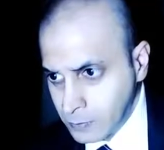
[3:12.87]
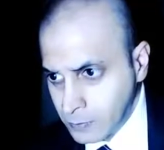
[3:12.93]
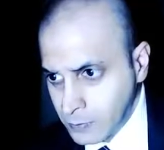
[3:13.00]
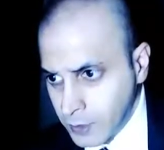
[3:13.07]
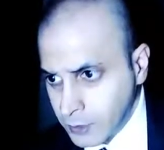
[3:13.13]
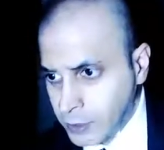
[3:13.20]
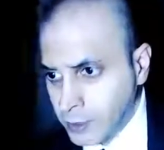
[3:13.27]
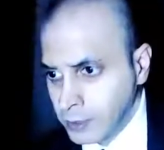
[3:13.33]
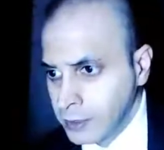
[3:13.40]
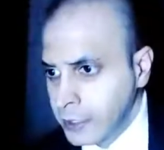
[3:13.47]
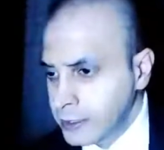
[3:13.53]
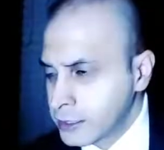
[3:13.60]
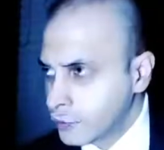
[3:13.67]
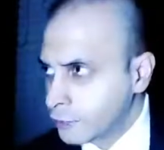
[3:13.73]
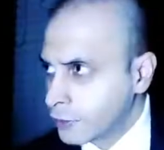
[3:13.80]
And
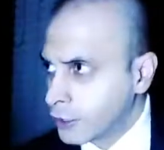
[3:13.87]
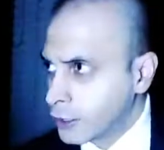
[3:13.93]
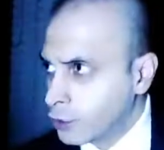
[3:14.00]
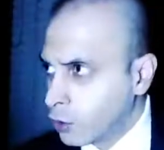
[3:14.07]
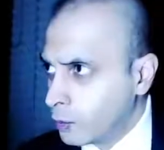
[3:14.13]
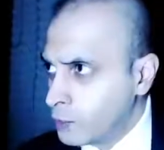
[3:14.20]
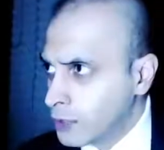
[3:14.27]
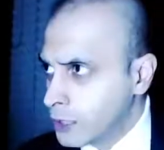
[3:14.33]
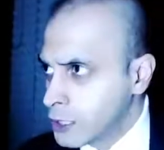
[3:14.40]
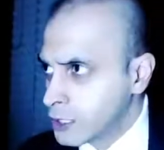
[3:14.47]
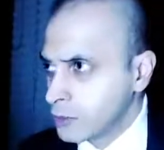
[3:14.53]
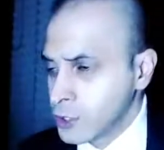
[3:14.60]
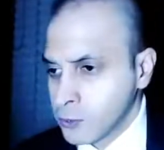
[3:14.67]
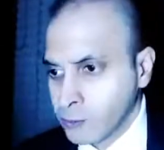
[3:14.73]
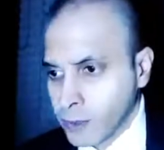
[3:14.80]
collectively, communism
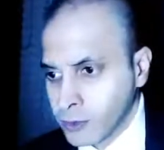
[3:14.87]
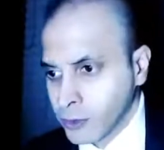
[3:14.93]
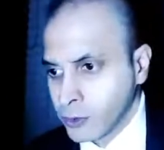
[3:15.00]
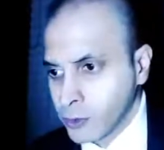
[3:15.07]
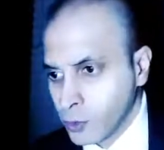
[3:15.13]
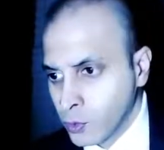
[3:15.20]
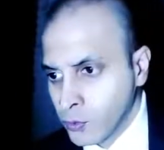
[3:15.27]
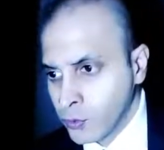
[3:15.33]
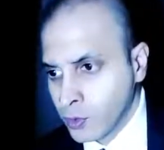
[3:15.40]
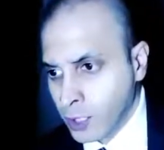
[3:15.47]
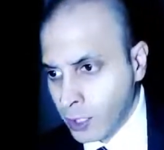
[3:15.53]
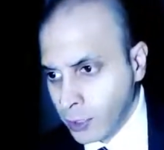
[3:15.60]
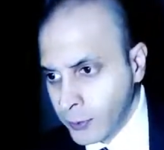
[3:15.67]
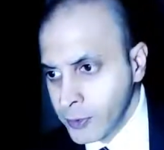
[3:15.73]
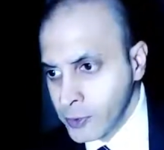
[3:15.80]
has murdered over
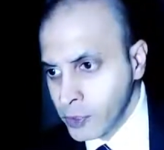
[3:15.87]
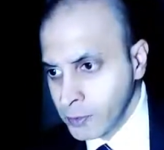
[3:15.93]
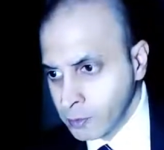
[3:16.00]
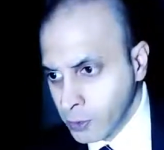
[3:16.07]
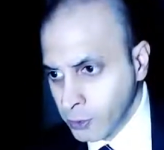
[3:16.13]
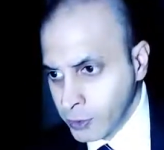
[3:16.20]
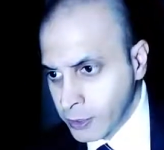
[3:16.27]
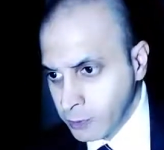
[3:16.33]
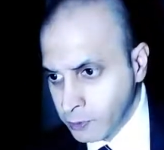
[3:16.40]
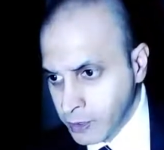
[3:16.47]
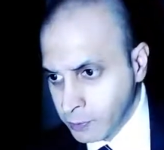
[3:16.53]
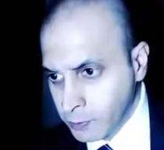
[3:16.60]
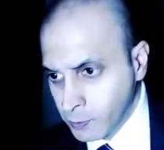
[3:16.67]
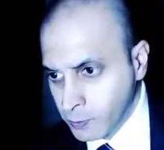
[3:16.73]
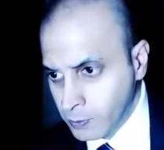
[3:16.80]
100 million
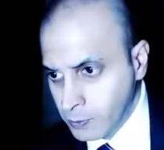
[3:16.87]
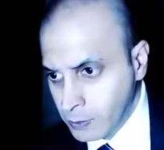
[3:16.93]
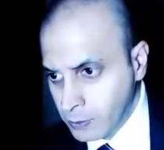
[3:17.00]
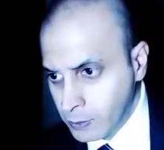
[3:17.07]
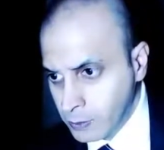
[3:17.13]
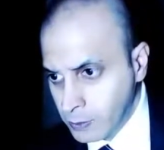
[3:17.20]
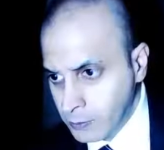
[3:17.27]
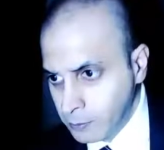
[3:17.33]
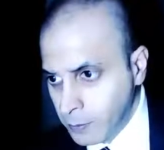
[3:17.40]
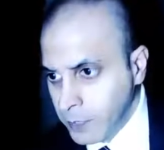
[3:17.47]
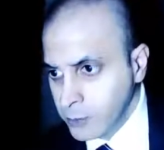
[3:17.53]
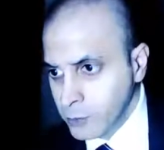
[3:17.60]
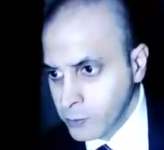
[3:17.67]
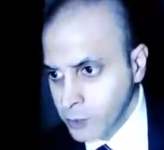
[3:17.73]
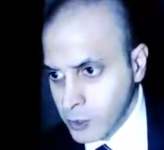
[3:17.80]
people. My
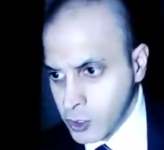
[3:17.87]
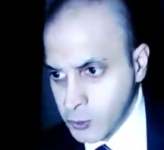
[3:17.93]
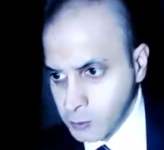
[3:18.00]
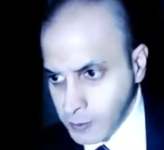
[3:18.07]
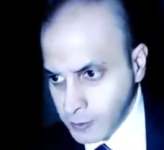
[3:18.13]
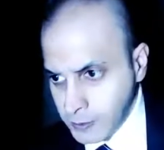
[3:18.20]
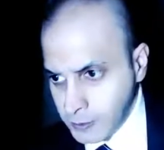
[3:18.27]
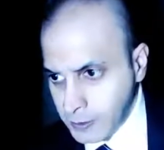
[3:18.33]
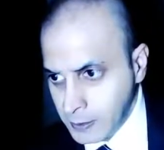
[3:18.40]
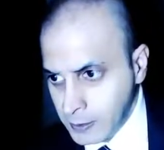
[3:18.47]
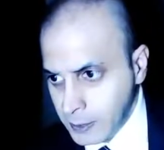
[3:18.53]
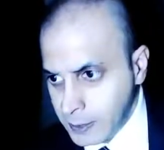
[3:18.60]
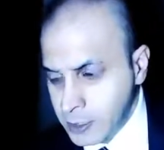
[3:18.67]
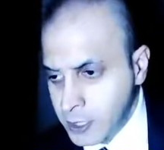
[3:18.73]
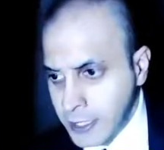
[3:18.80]
goodness me.
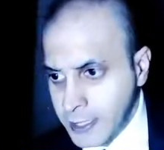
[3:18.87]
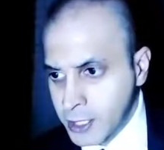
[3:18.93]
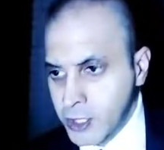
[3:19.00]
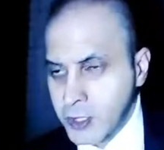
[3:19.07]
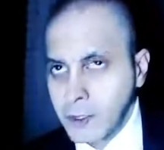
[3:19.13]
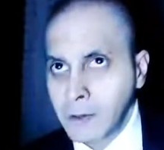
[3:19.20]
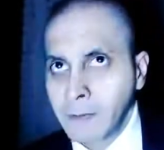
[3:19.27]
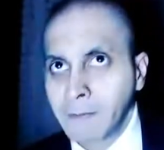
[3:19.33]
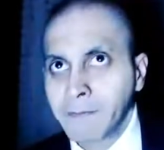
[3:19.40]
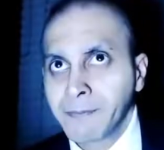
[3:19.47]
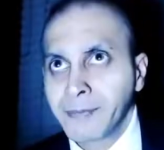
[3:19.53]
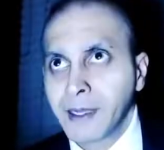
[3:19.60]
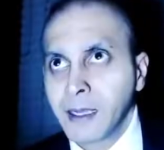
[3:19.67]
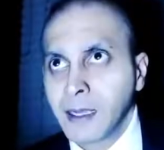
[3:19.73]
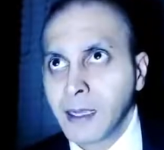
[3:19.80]
It takes
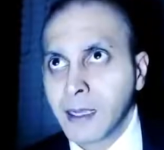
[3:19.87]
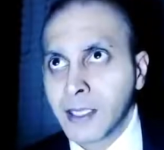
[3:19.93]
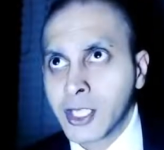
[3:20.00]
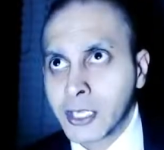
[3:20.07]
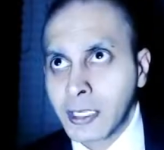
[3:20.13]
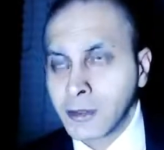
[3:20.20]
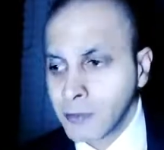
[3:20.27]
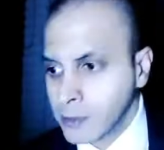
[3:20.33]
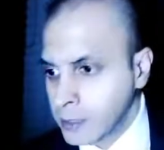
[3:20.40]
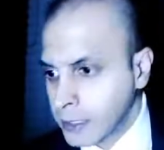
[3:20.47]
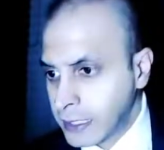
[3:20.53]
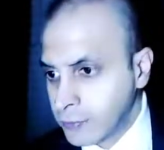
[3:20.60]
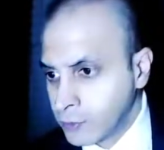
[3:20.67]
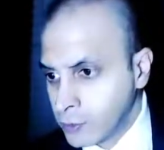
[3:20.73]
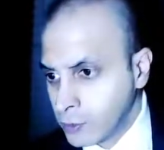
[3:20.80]
a certain
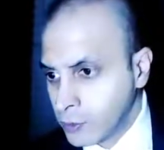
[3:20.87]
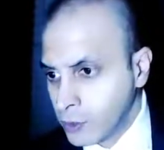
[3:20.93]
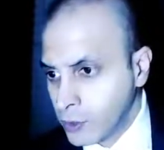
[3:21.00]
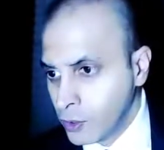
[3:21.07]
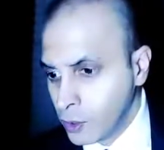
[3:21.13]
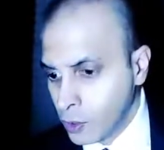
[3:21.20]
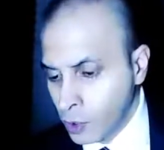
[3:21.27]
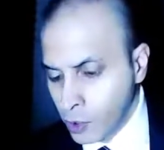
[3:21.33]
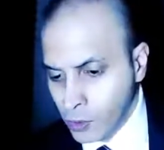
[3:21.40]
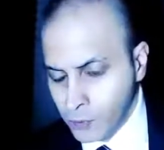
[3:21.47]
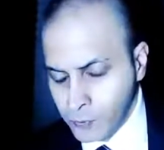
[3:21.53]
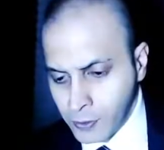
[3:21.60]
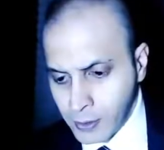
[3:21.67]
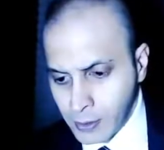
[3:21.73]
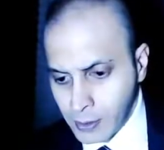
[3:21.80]
level
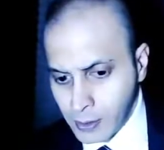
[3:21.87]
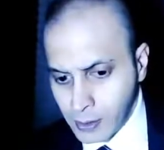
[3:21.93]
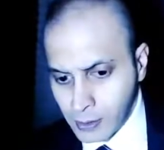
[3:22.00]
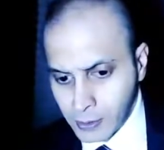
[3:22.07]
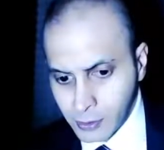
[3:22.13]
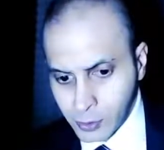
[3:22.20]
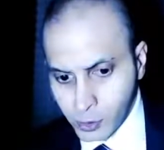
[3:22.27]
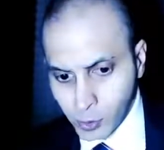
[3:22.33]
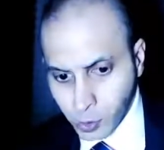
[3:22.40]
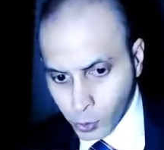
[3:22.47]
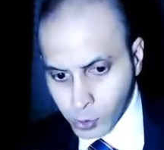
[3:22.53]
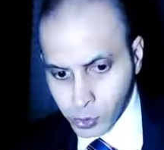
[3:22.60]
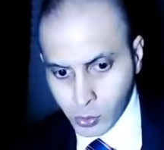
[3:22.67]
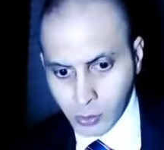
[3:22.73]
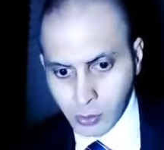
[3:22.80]
of
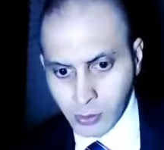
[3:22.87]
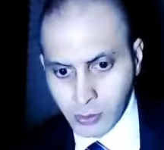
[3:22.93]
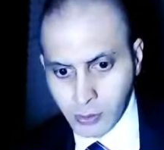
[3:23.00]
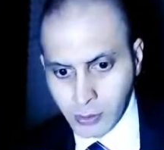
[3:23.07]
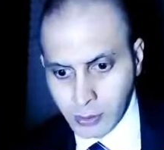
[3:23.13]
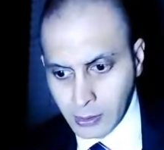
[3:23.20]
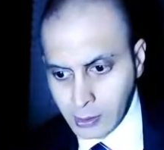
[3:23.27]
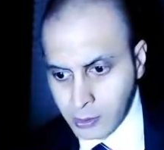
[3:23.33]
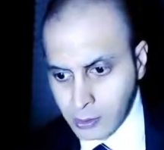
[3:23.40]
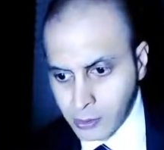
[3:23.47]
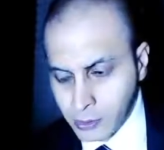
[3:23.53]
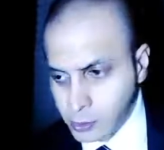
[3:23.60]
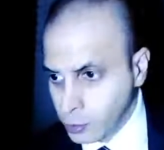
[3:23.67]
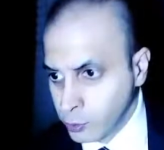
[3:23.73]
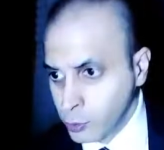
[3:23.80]
total
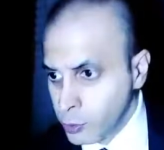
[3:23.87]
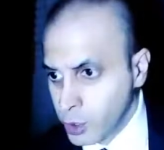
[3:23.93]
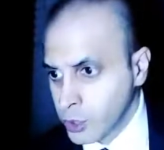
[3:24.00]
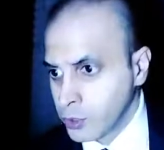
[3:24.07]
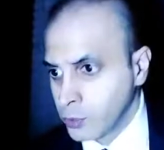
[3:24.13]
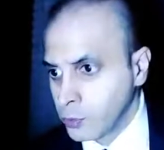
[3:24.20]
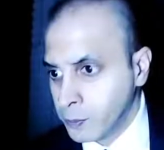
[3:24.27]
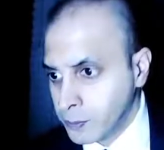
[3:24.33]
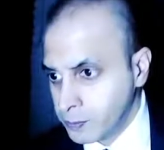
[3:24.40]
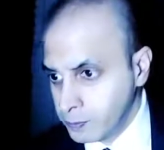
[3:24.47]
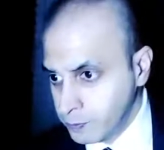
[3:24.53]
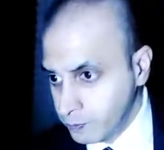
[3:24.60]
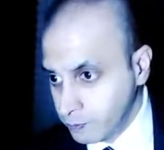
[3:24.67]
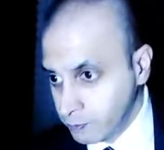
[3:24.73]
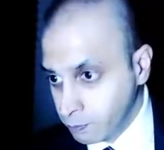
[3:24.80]
delusional
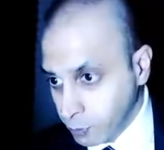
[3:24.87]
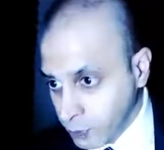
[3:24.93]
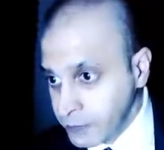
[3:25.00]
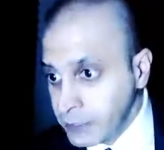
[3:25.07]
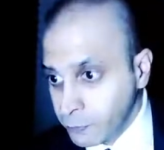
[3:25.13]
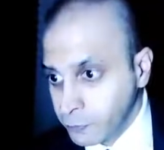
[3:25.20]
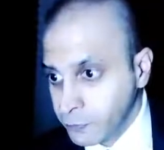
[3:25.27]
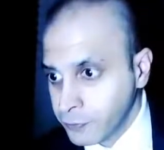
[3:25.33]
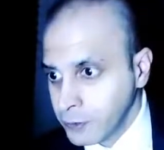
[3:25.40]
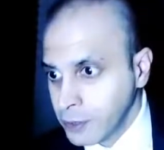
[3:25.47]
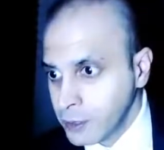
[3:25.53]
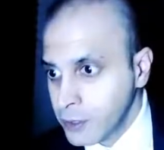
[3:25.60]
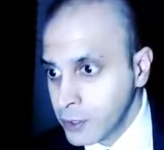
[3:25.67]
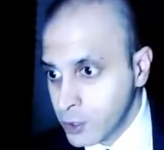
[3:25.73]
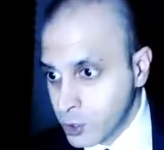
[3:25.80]
belief
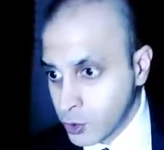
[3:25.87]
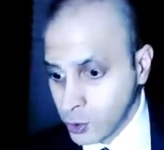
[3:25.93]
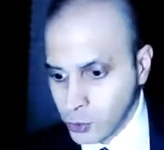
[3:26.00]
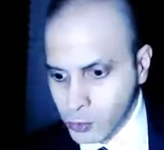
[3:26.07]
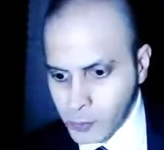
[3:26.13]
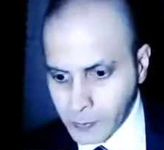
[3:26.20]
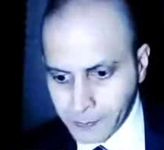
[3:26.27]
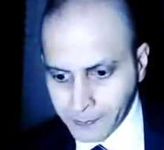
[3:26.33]
to